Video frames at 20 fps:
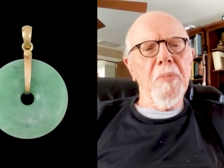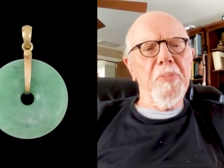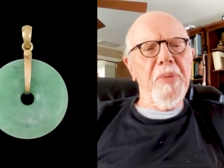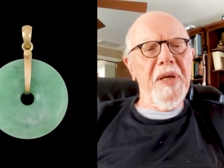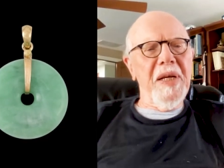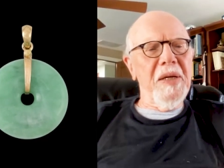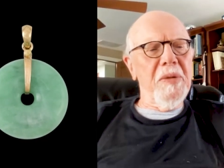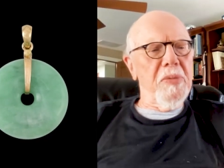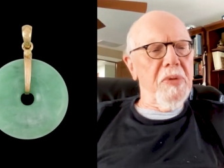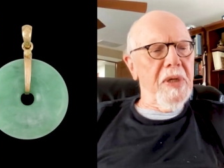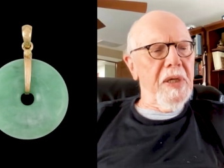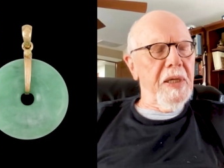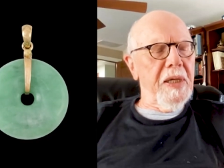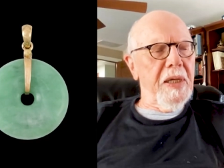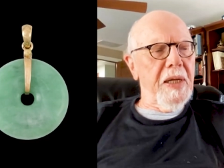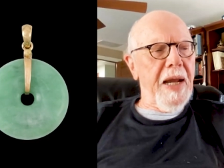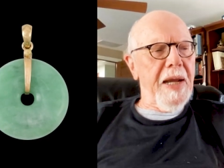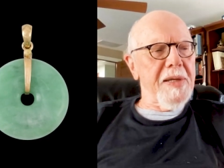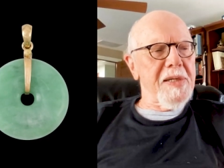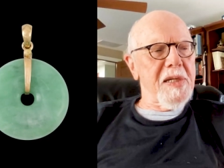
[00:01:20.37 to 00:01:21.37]
A bi
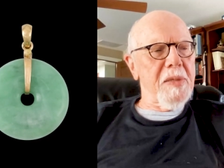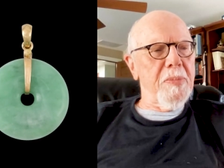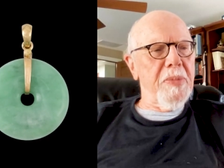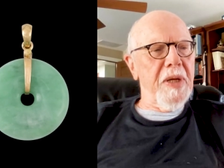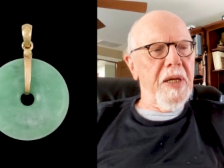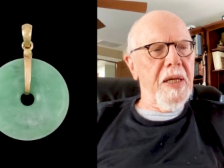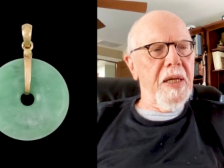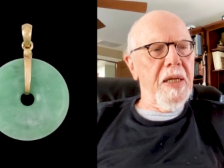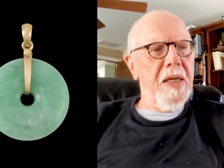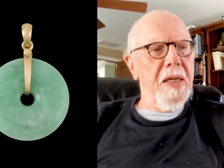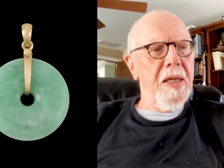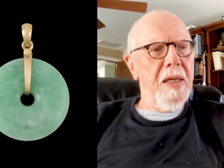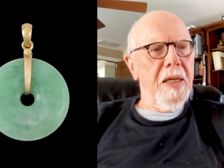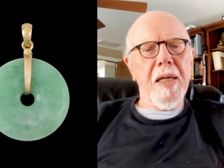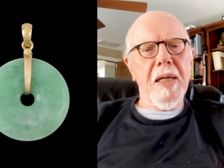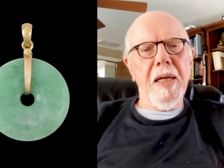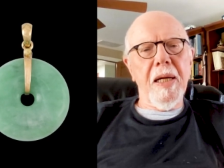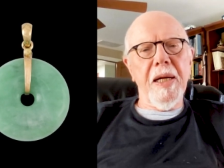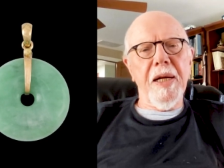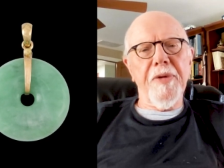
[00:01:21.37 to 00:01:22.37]
really has to be
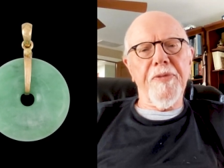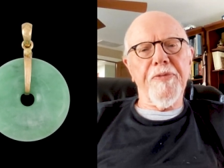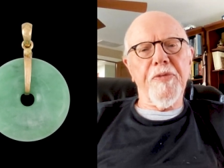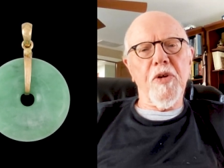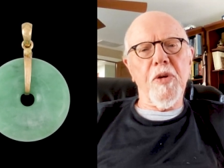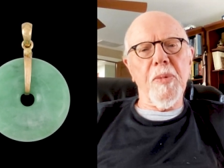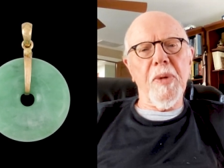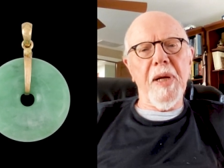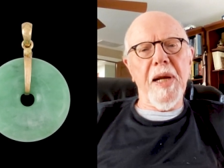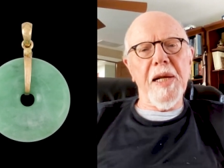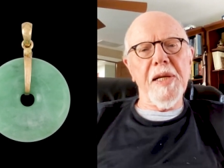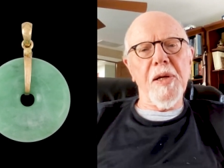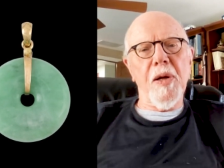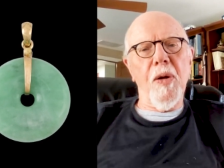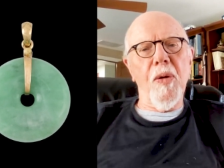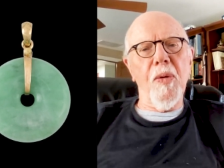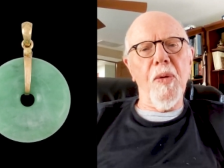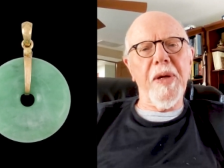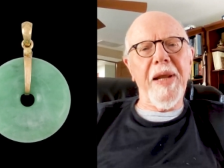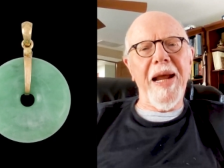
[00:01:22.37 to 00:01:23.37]
kind of formalized. A
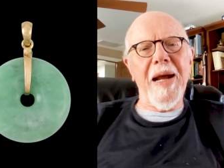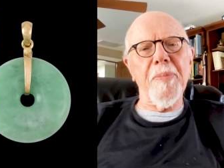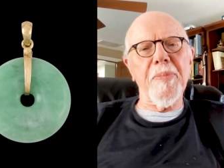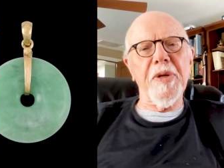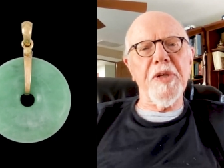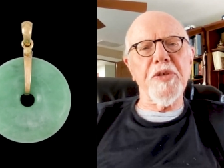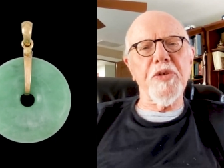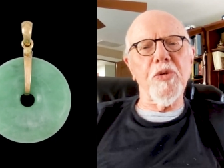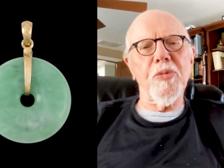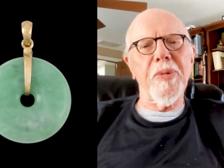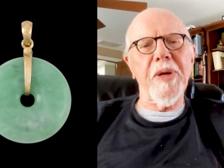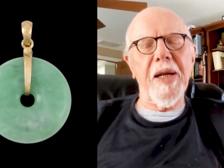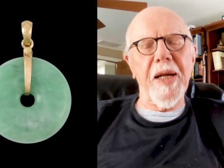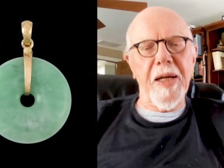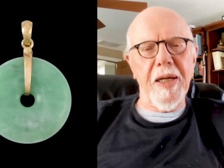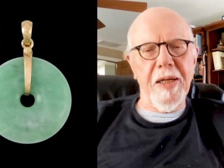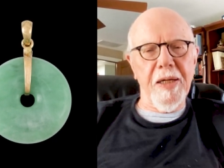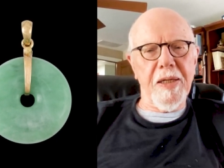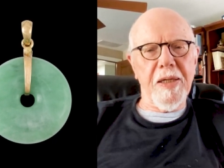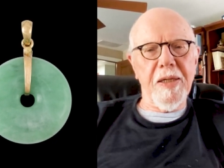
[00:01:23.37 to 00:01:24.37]
hole can't be too
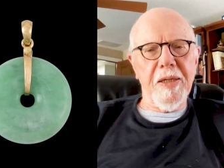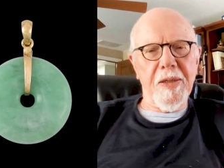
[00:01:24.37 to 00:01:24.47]
big.